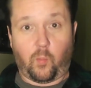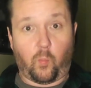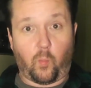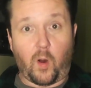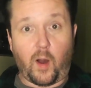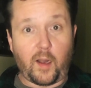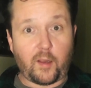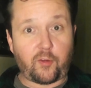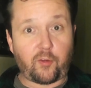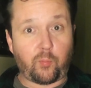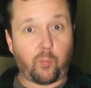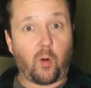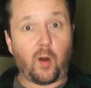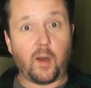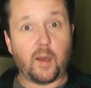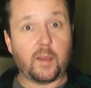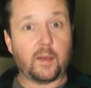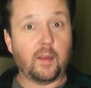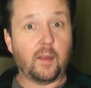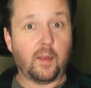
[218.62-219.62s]
wash
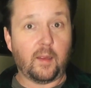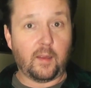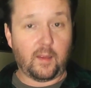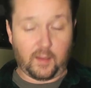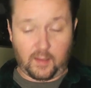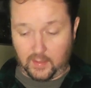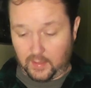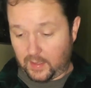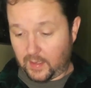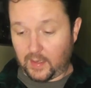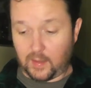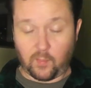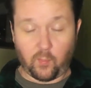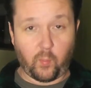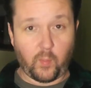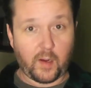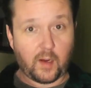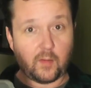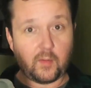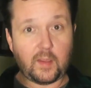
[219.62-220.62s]
one
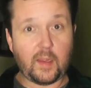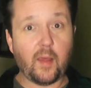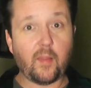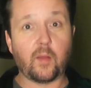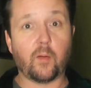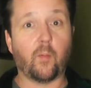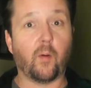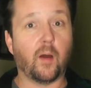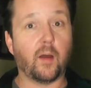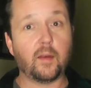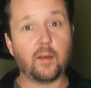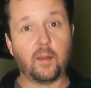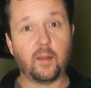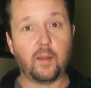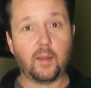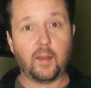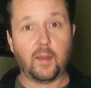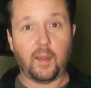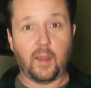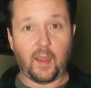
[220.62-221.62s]
and wear the other one,
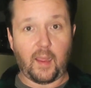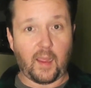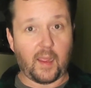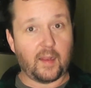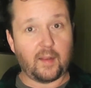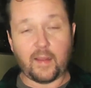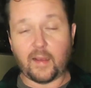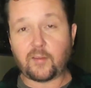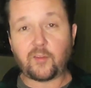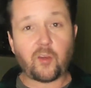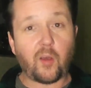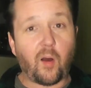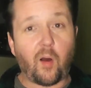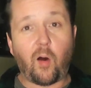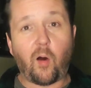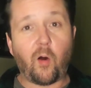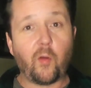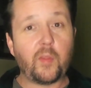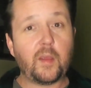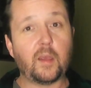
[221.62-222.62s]
and that's
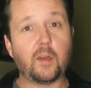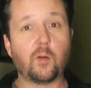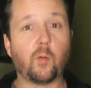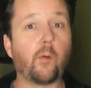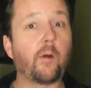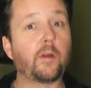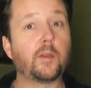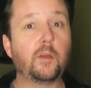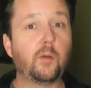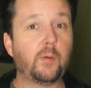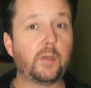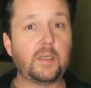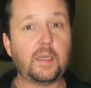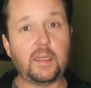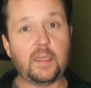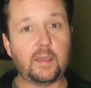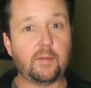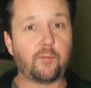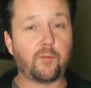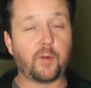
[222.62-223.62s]
all the underwear you would
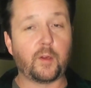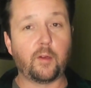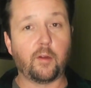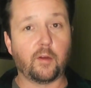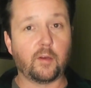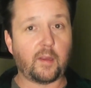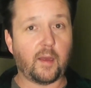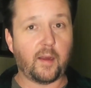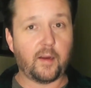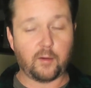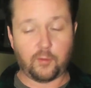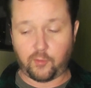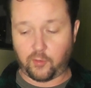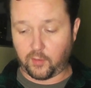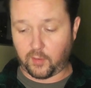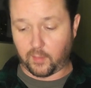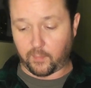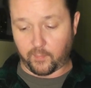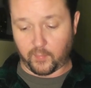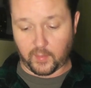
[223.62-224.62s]
need for your entire
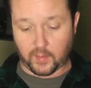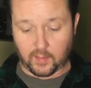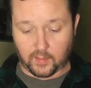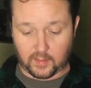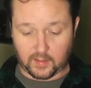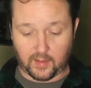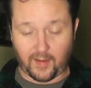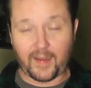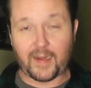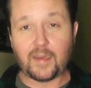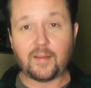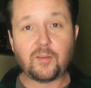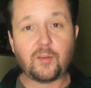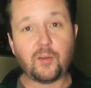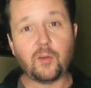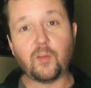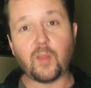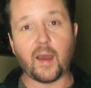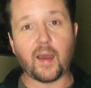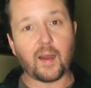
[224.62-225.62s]
trip. I didn't
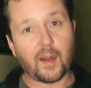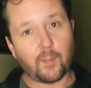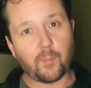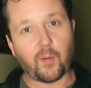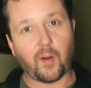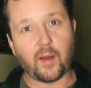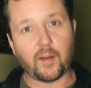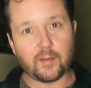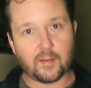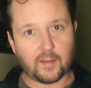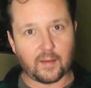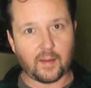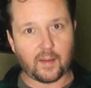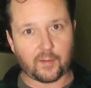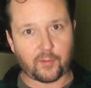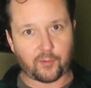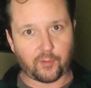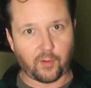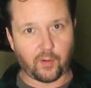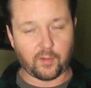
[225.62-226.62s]
do that. I brought
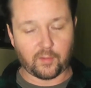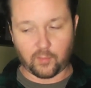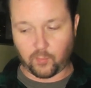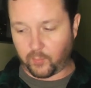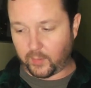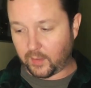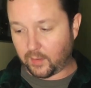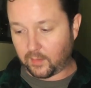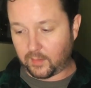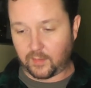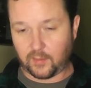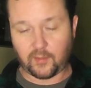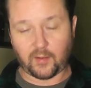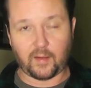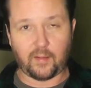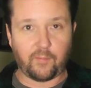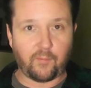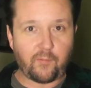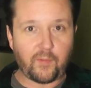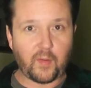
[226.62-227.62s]
extra underwear because
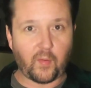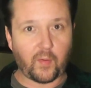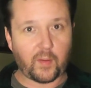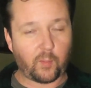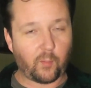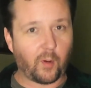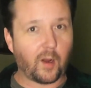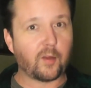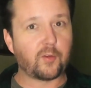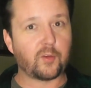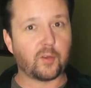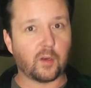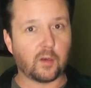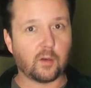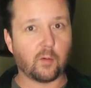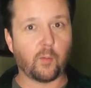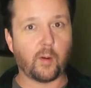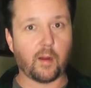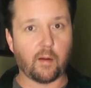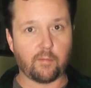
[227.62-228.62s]
I didn't feel like washing
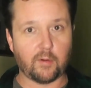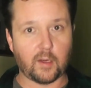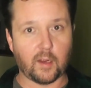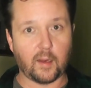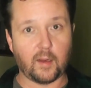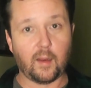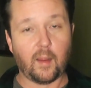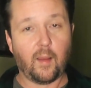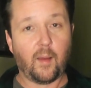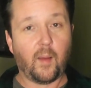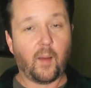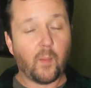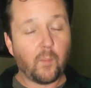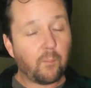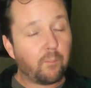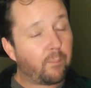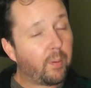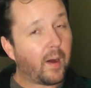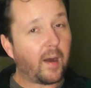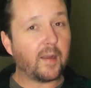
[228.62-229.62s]
underwear every night.
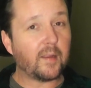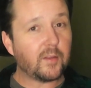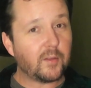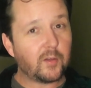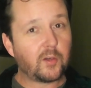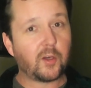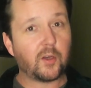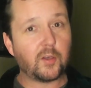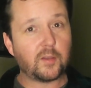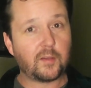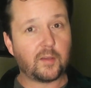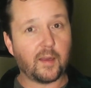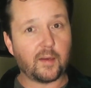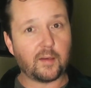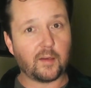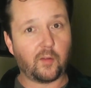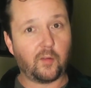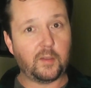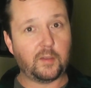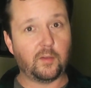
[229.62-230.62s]
But you could
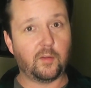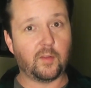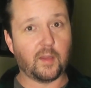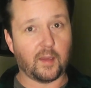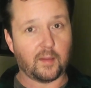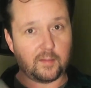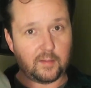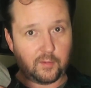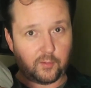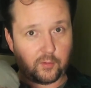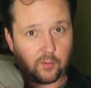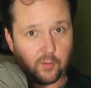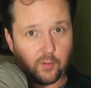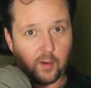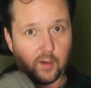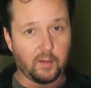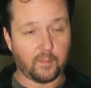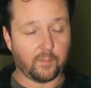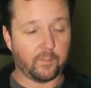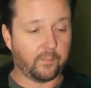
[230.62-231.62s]
technically do that. These are
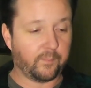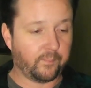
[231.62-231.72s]
great.